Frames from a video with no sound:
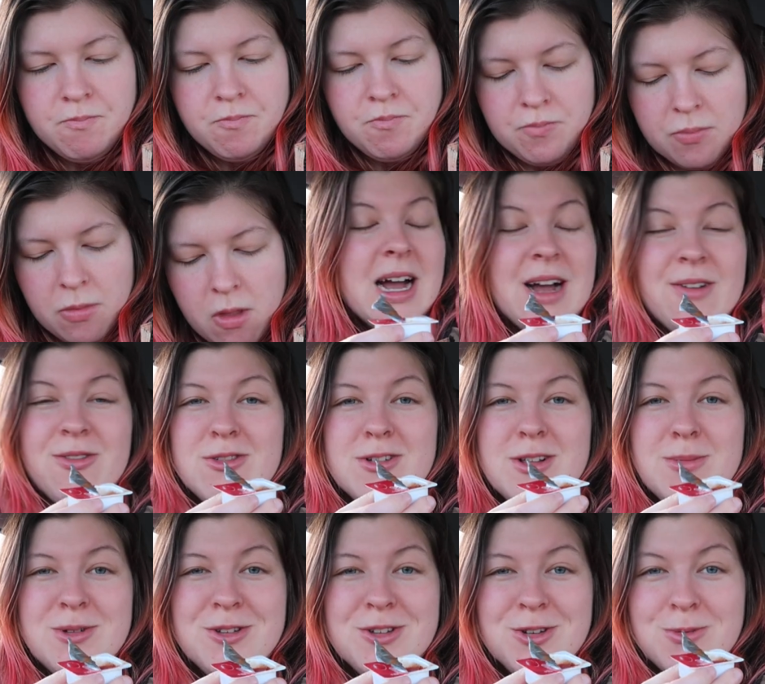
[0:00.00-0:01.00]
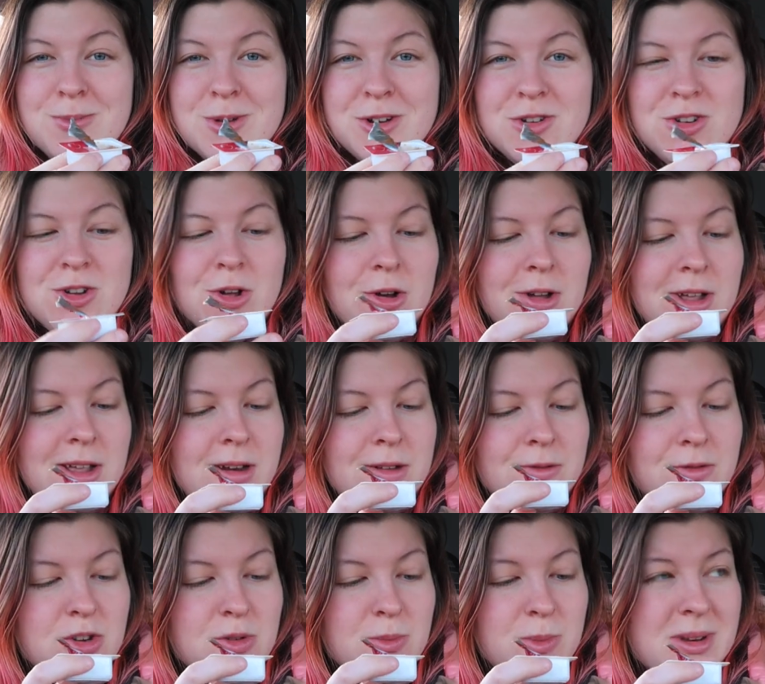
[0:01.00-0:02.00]
I haven't really been doing much talking,
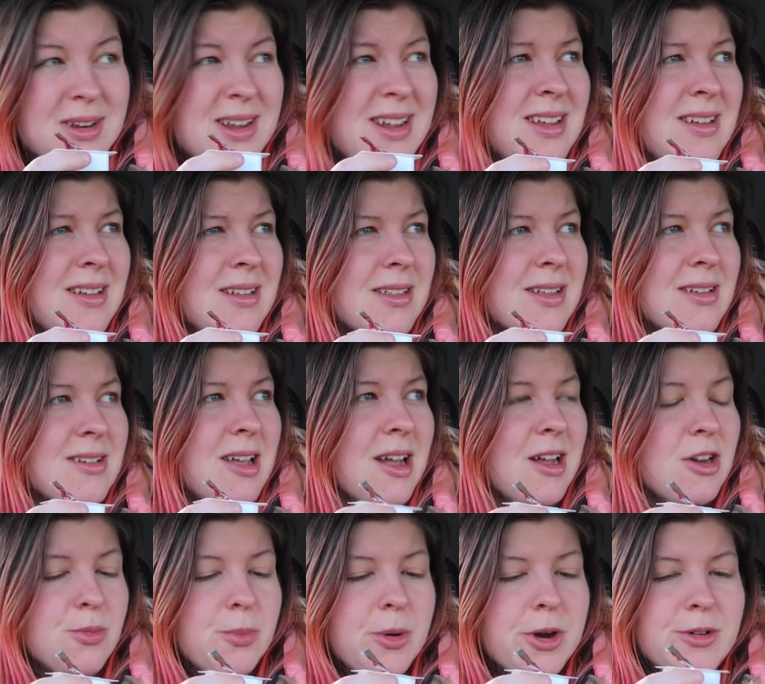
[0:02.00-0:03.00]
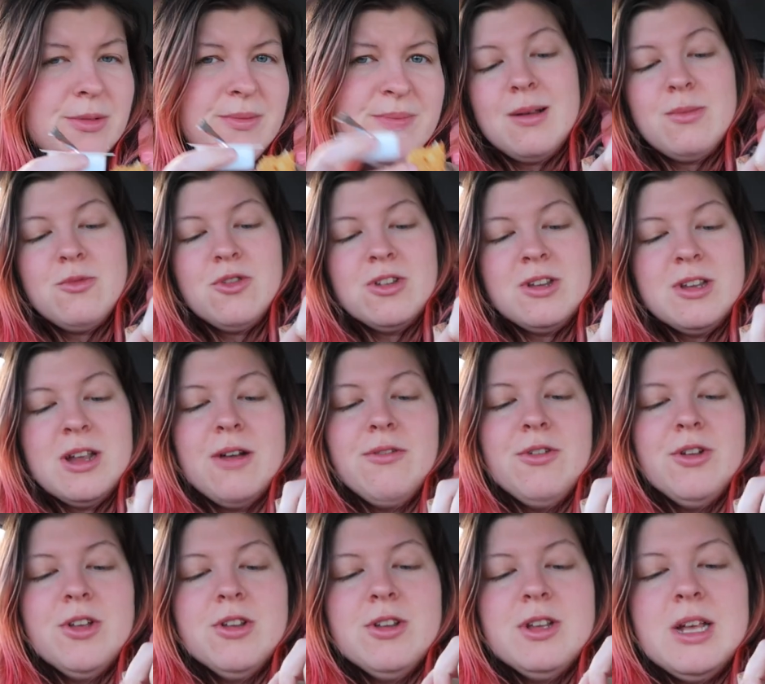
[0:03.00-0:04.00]
I've just been eating this hash brown. I'm just
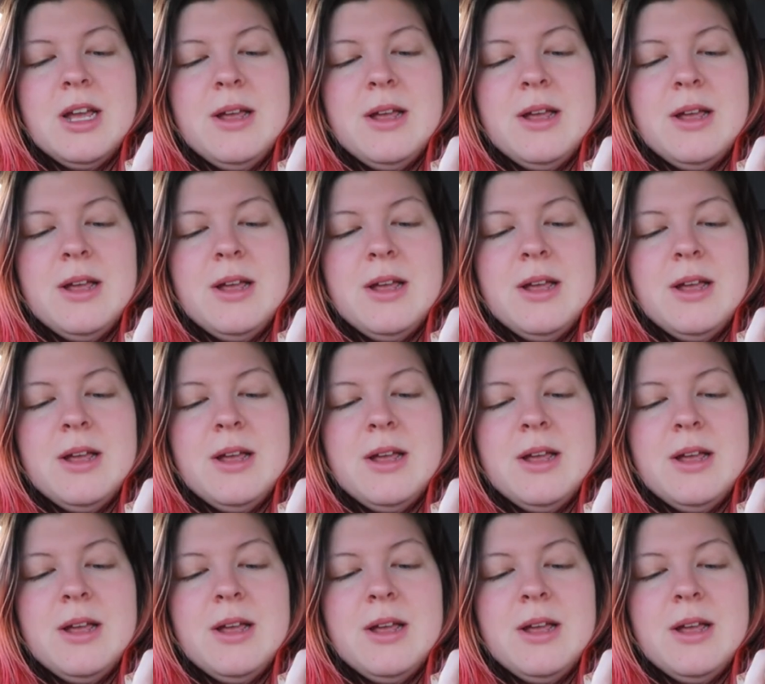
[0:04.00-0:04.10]
having a good